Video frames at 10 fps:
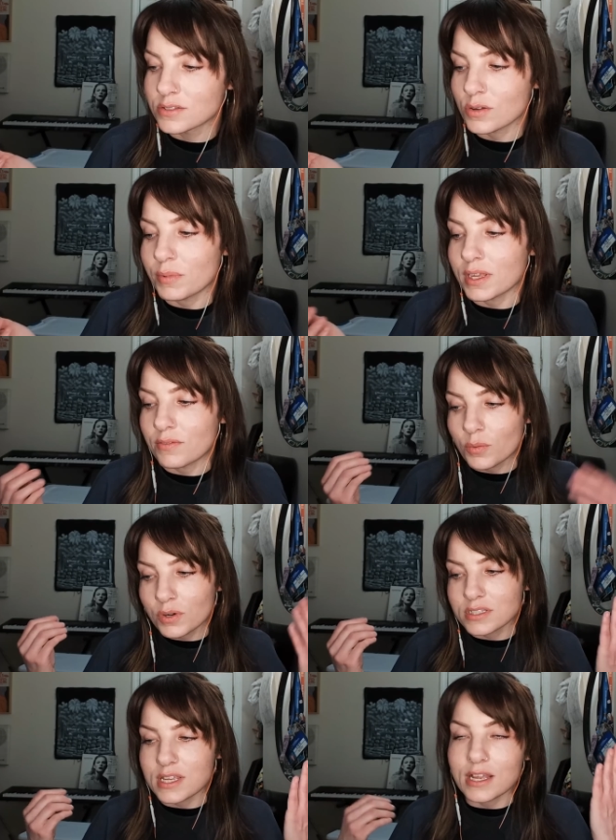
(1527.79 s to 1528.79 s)
So I'm like, if you were
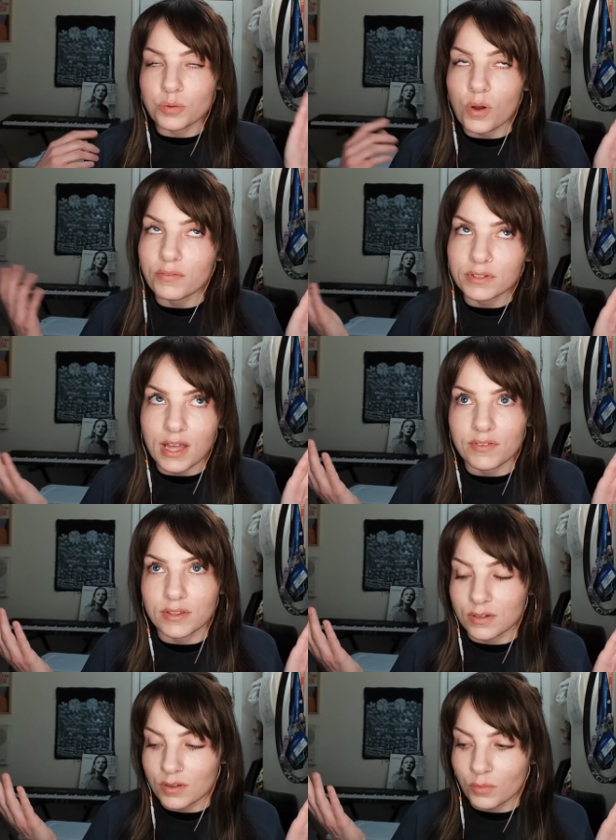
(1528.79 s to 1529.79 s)
to take
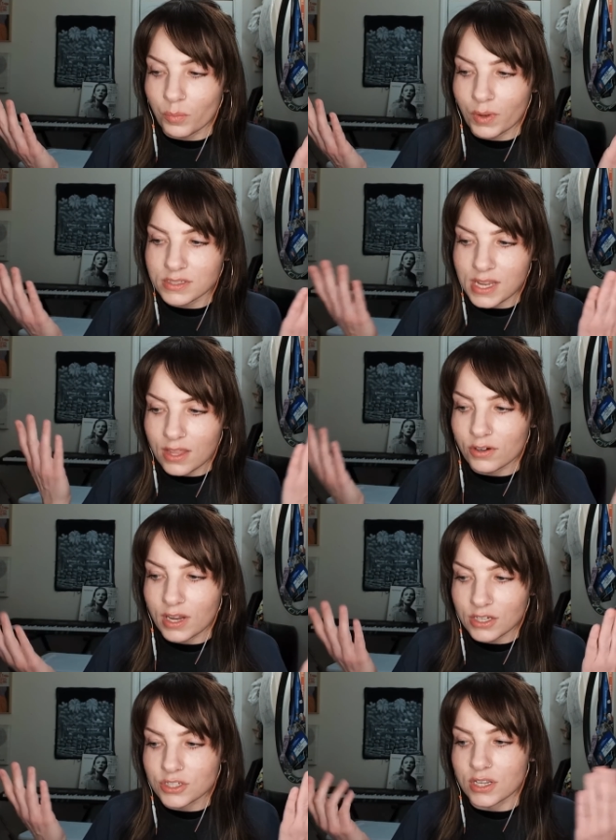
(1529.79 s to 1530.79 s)
12/11 when Taylor
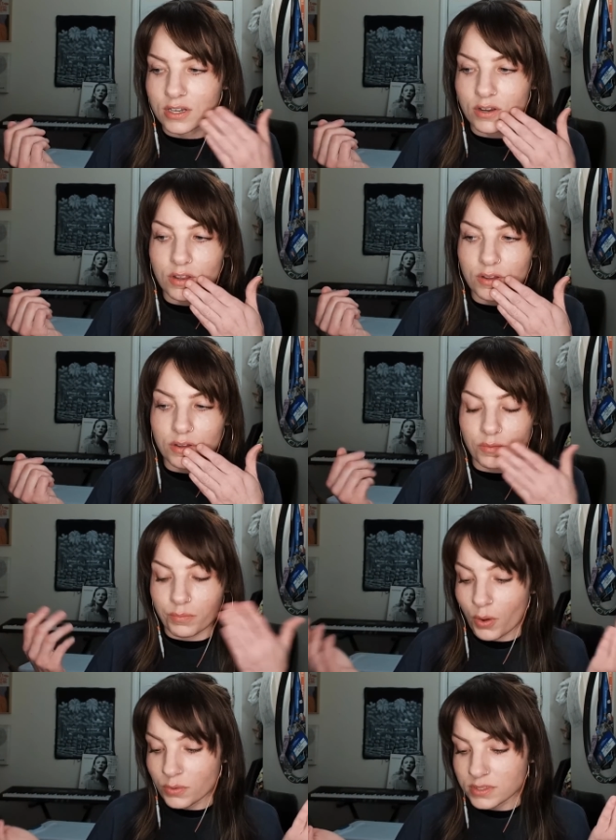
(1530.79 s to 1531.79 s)
Nation
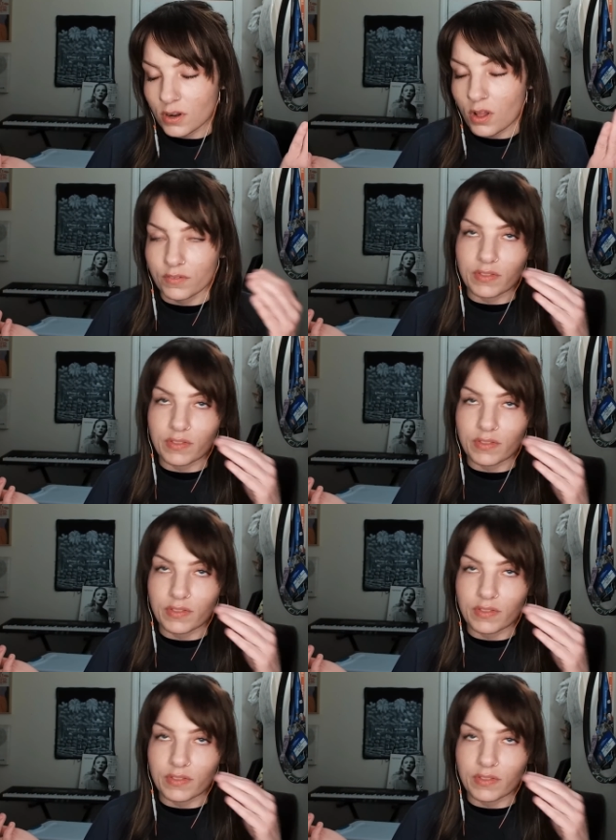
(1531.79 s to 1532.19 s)
posted all of